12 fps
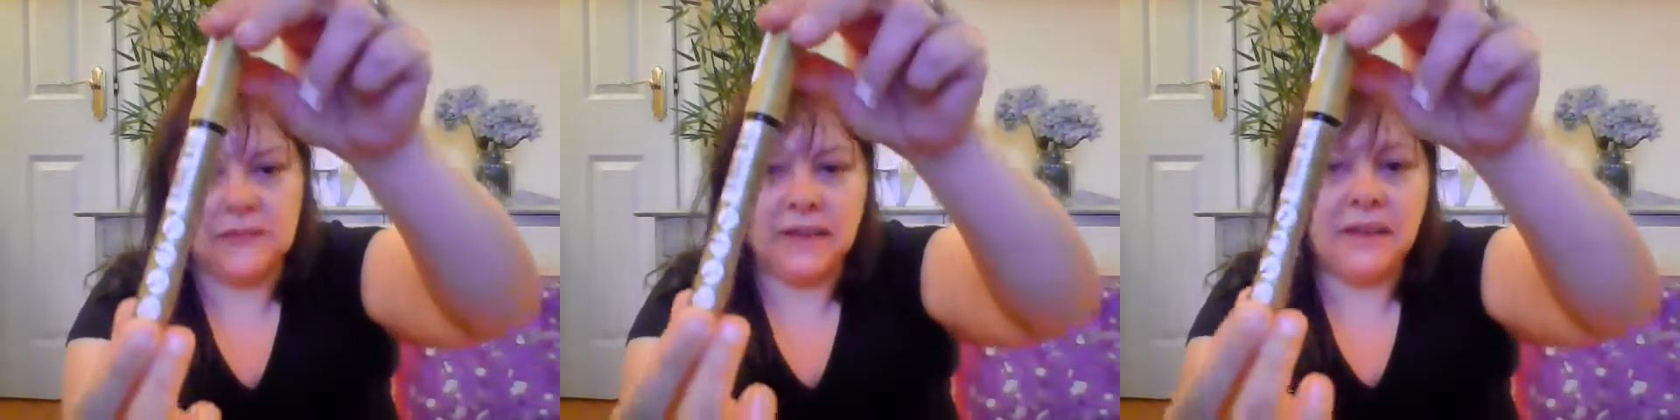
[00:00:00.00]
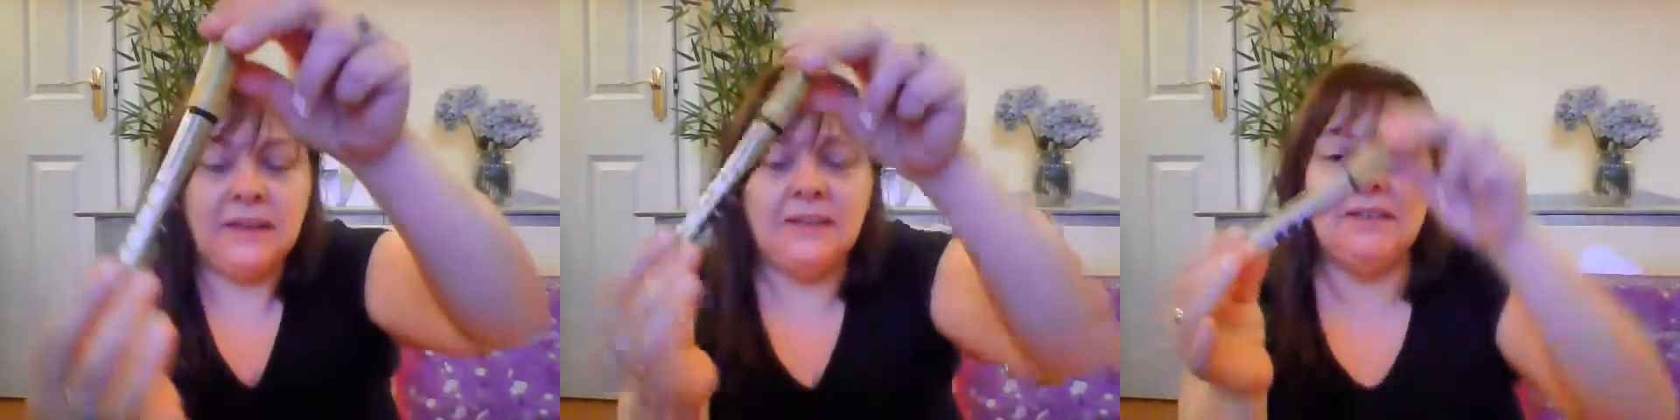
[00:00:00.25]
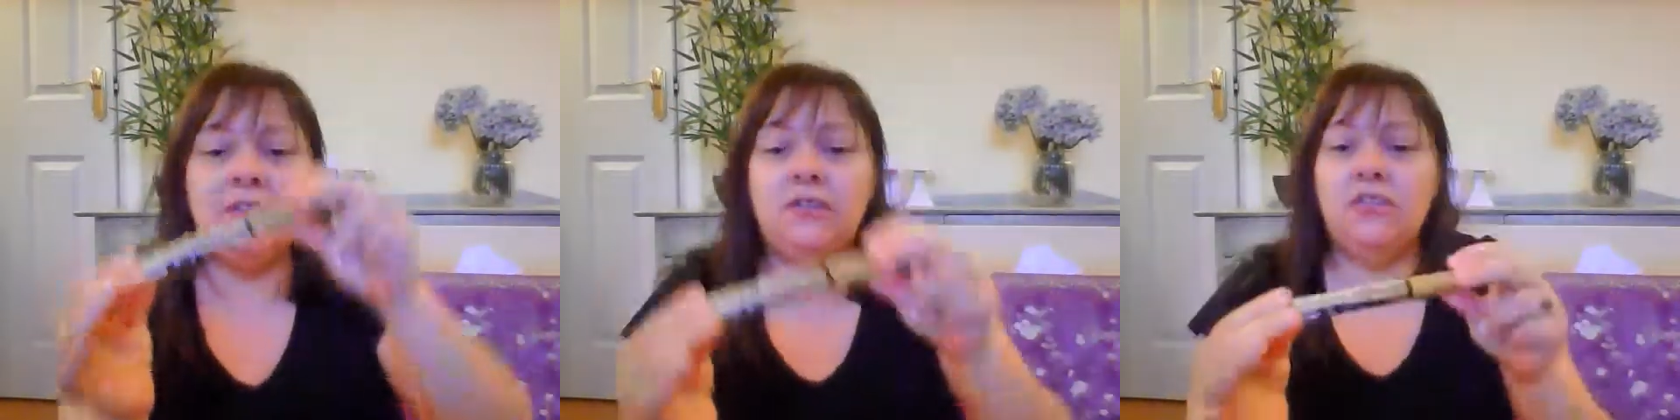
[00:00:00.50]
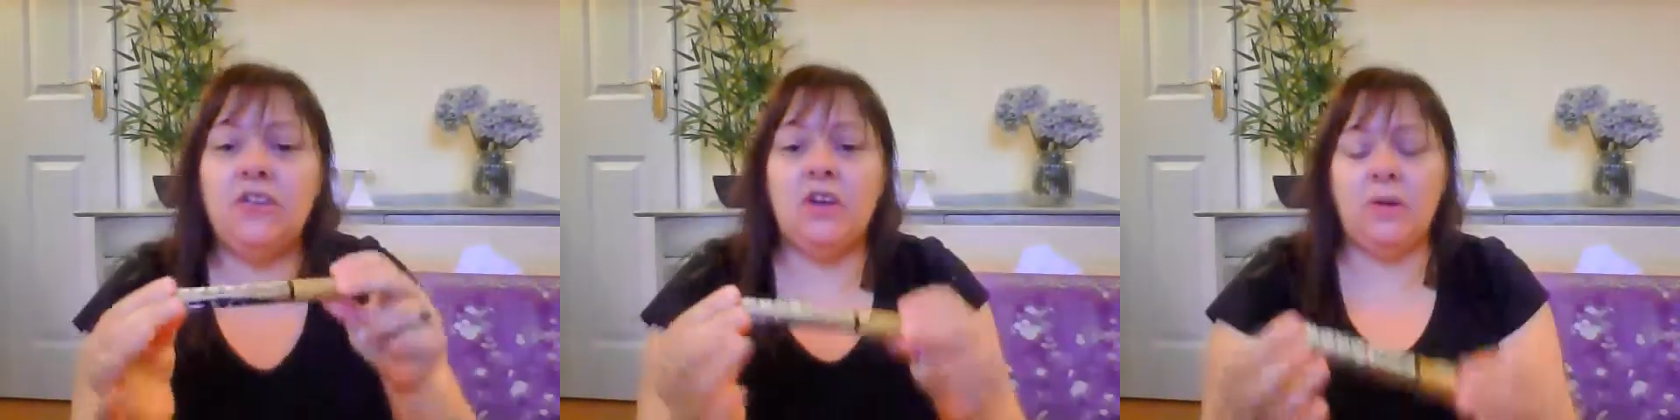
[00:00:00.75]
and it's
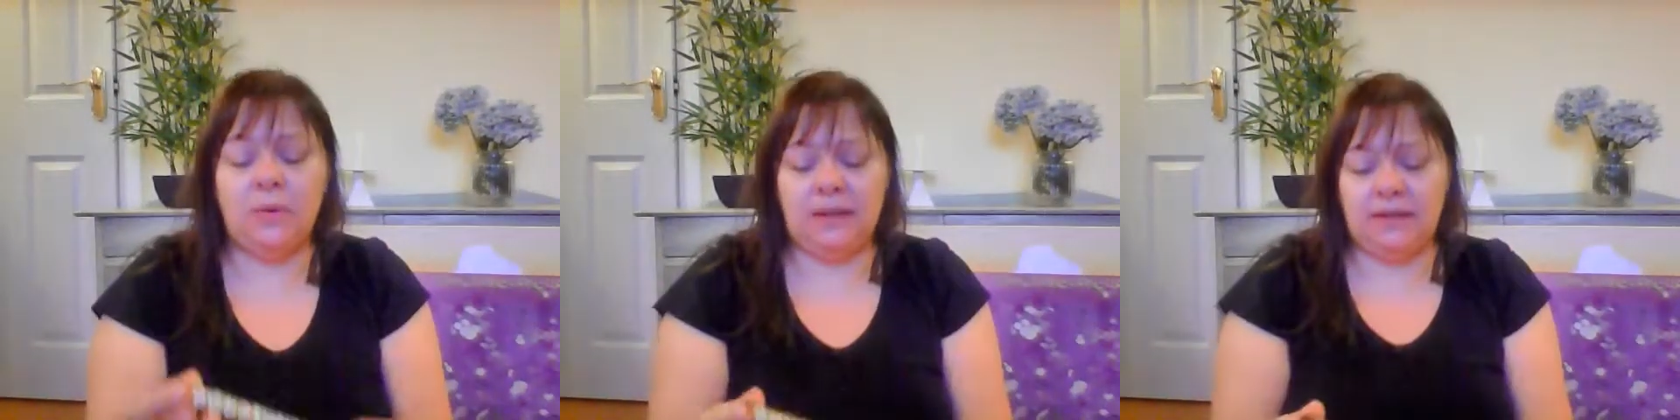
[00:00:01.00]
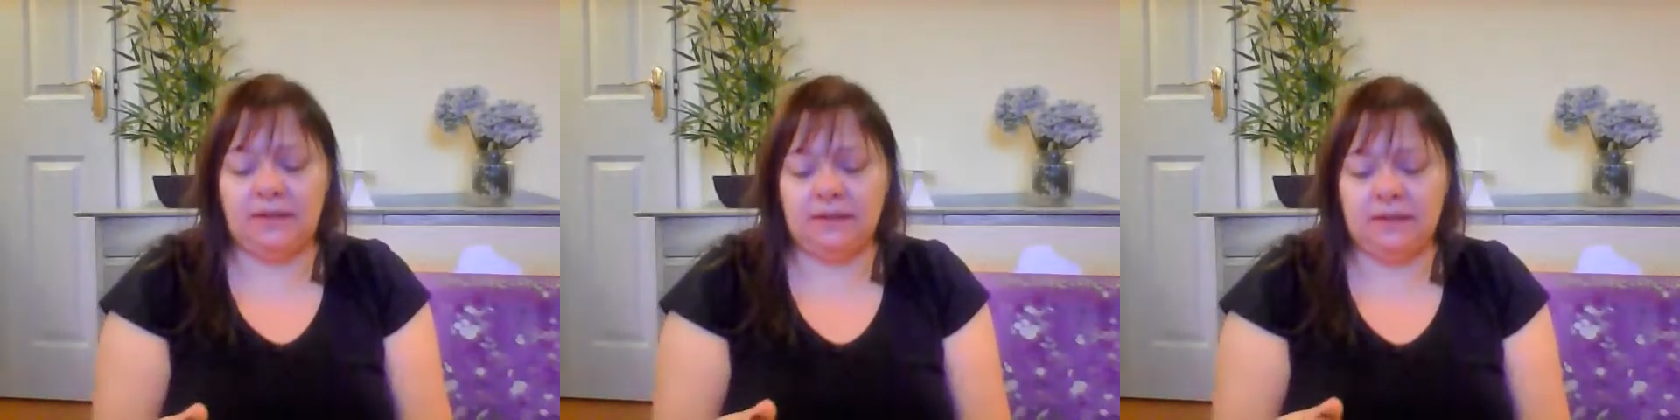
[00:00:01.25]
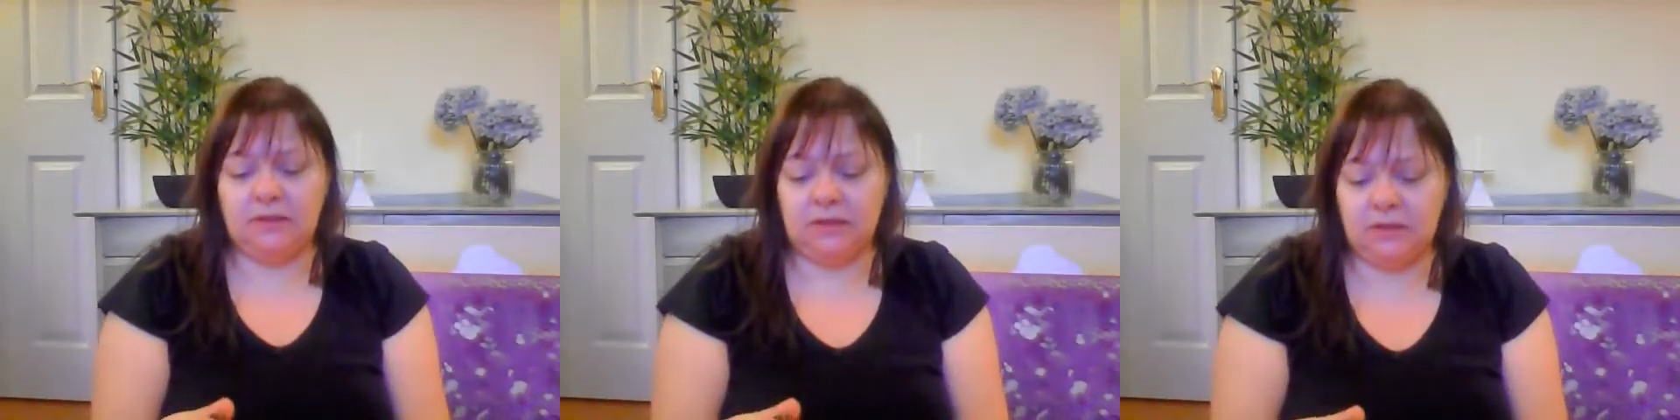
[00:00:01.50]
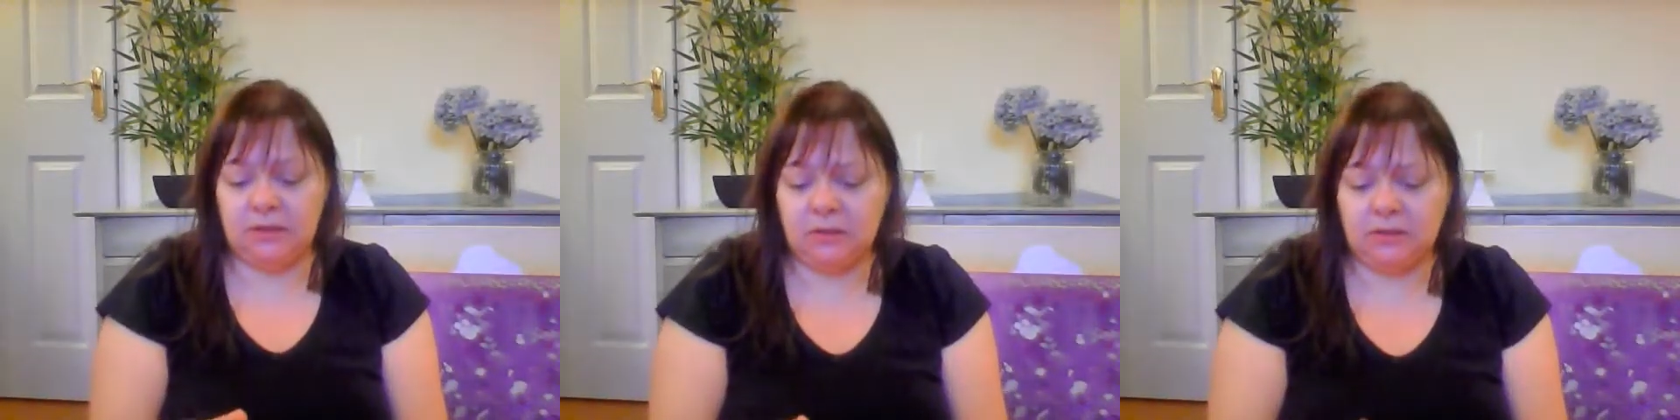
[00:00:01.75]
so easy to
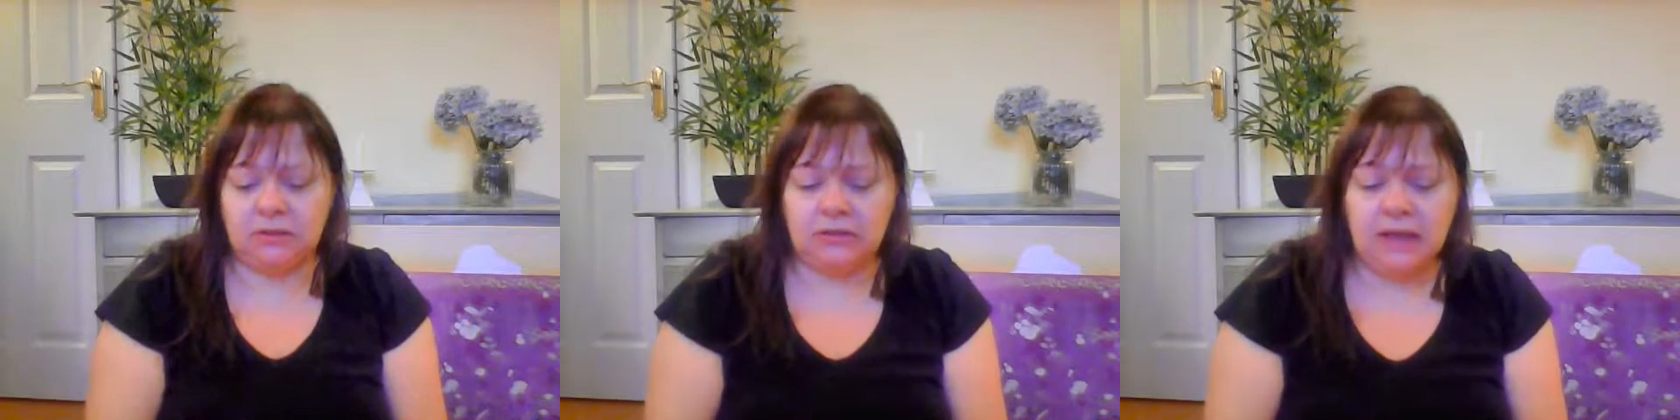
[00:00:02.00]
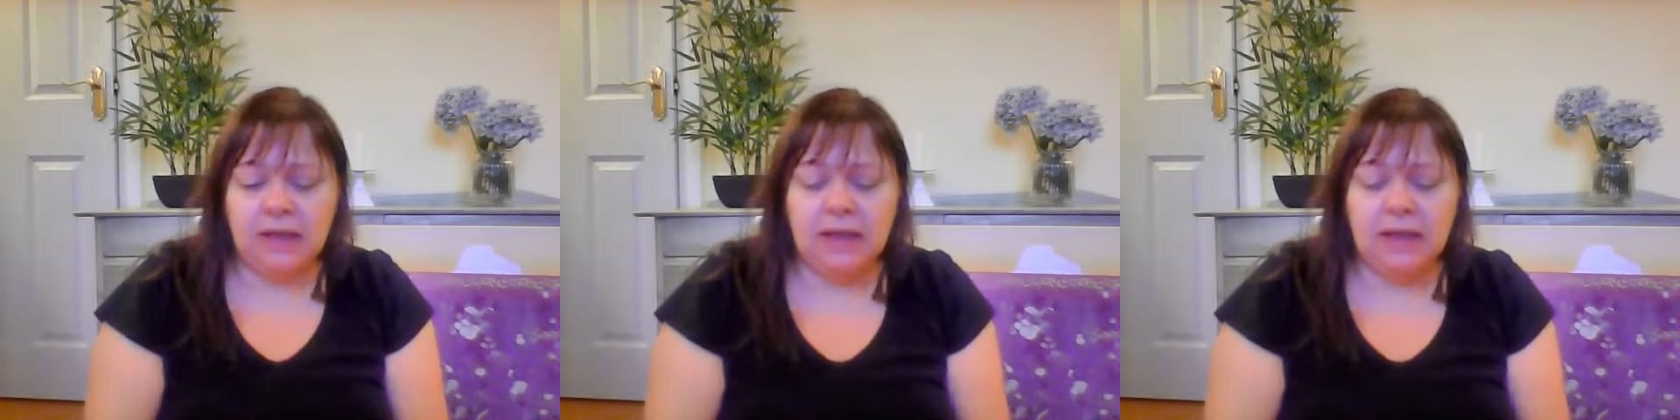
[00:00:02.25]
use.